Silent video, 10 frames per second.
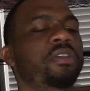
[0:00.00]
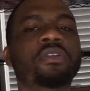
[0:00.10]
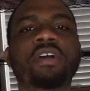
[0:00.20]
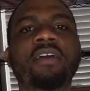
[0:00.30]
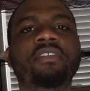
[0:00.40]
you
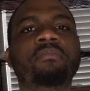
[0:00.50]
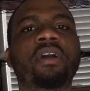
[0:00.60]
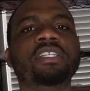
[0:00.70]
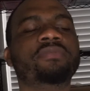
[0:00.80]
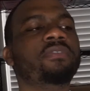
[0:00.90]
don't have the
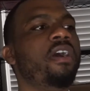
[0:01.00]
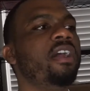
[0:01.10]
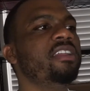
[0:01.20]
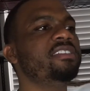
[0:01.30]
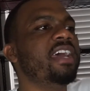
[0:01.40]
budget for
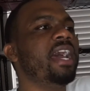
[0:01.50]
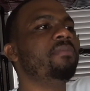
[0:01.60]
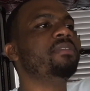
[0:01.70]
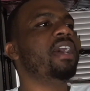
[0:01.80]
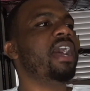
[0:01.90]
all these
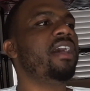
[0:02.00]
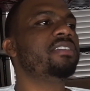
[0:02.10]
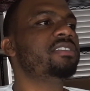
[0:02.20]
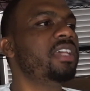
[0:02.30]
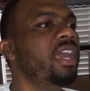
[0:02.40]
apps, I'll
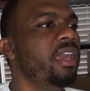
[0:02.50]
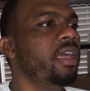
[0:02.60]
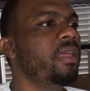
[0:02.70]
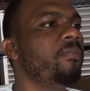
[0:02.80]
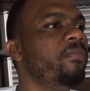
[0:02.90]

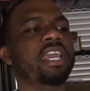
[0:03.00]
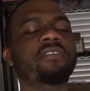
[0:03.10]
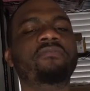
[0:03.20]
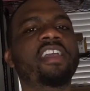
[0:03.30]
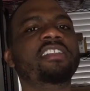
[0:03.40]
say get
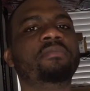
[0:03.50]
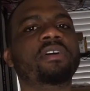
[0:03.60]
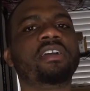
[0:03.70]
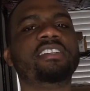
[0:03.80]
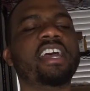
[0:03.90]
Facebook
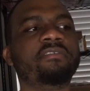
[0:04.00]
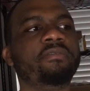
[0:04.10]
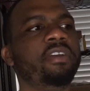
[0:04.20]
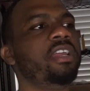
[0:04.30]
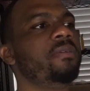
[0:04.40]
because that's
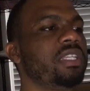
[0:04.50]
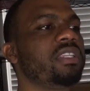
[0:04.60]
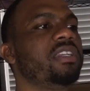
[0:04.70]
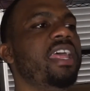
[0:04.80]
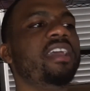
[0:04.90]
free.
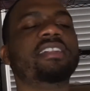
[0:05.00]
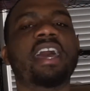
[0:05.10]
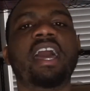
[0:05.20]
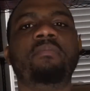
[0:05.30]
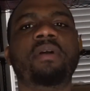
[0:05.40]
The next
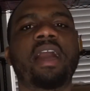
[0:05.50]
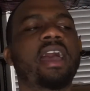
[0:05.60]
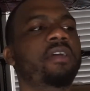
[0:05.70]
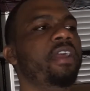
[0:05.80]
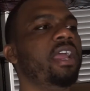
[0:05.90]
app
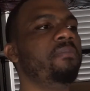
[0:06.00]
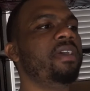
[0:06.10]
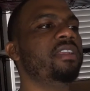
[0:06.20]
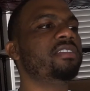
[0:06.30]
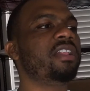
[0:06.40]
I
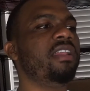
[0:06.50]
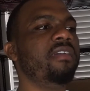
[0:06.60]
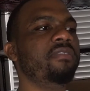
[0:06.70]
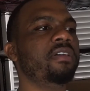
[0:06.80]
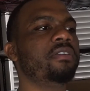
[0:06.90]
recommend is
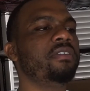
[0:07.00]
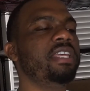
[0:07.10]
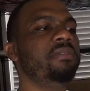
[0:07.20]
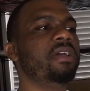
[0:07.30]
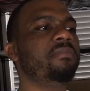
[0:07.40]
Klaviyo,
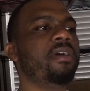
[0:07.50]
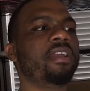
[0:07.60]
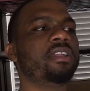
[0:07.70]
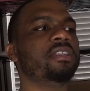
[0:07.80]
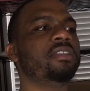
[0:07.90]
email
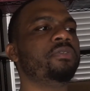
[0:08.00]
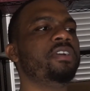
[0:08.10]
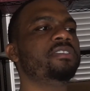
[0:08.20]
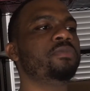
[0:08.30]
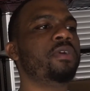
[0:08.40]
marketing. The
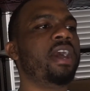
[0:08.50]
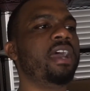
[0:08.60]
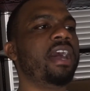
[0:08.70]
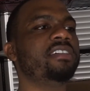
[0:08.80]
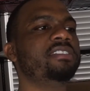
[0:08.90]
reason why
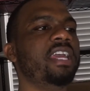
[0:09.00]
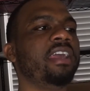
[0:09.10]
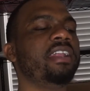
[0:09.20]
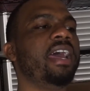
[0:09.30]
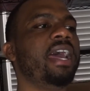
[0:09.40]
I'll say
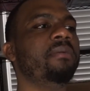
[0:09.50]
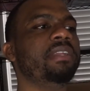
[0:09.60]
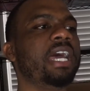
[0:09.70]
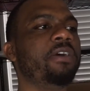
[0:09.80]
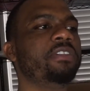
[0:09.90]
get that app
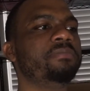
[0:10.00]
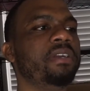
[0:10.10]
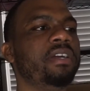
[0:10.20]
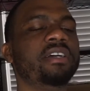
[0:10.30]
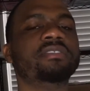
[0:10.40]
now is
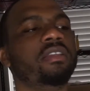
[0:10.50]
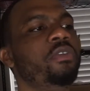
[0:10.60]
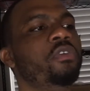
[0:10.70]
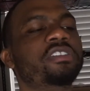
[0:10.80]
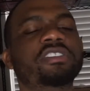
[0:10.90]
because
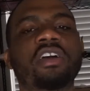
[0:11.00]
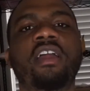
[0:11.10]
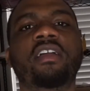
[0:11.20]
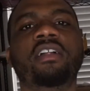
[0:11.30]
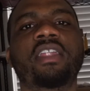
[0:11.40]
you want to
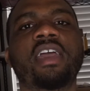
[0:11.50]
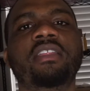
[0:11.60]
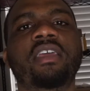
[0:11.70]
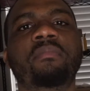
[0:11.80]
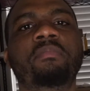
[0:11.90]
start
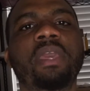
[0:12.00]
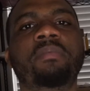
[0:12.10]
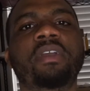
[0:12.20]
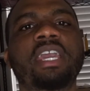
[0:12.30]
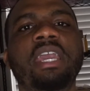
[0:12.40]
collecting
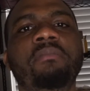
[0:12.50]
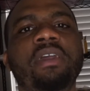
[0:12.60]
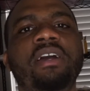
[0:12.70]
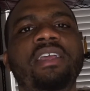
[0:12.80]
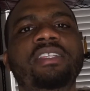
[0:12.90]
people
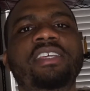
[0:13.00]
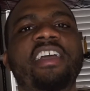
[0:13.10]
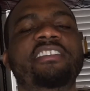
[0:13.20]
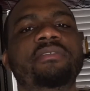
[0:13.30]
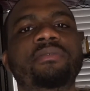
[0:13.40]
email and
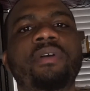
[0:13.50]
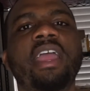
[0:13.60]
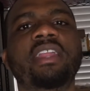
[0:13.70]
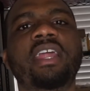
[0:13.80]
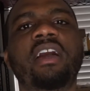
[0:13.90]
text
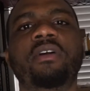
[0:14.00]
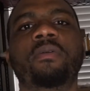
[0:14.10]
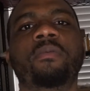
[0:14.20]
right now.